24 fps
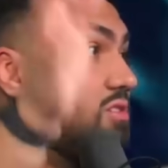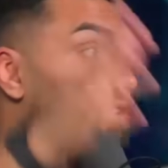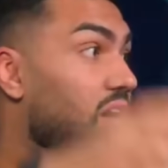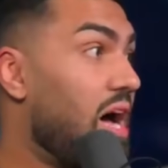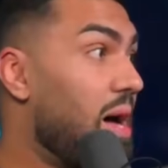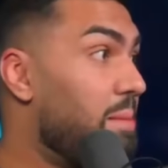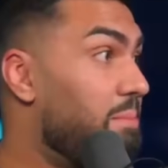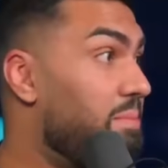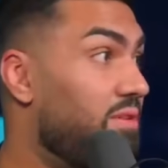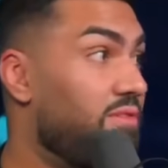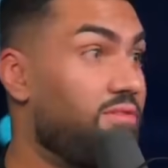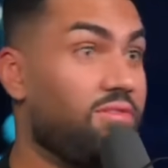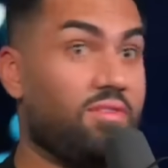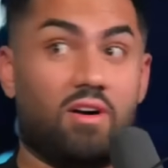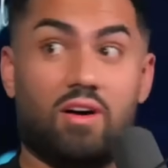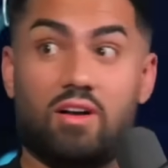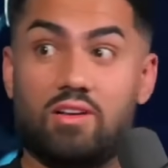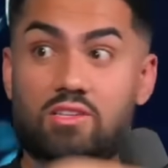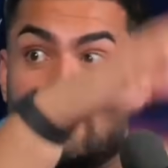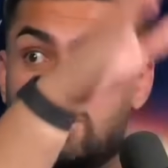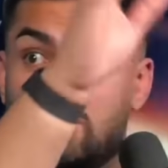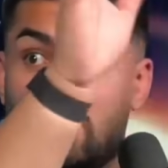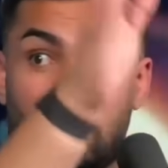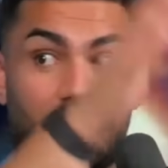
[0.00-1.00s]
top of
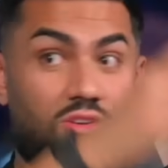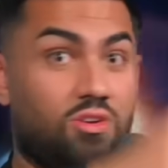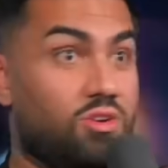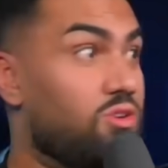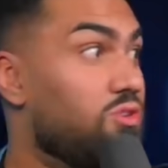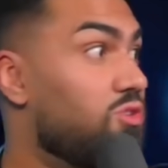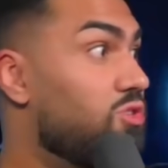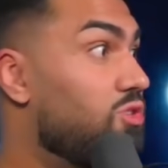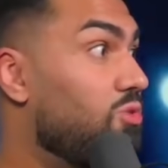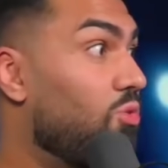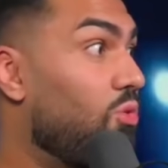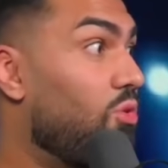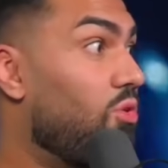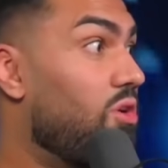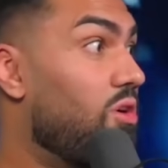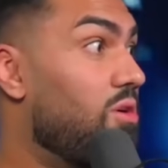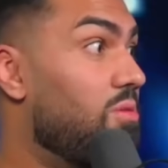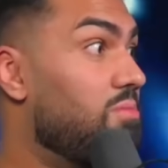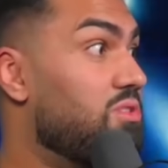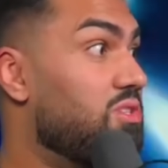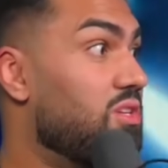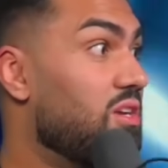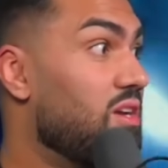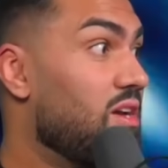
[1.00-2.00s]
us,
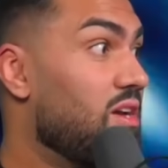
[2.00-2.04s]
thunderstorms,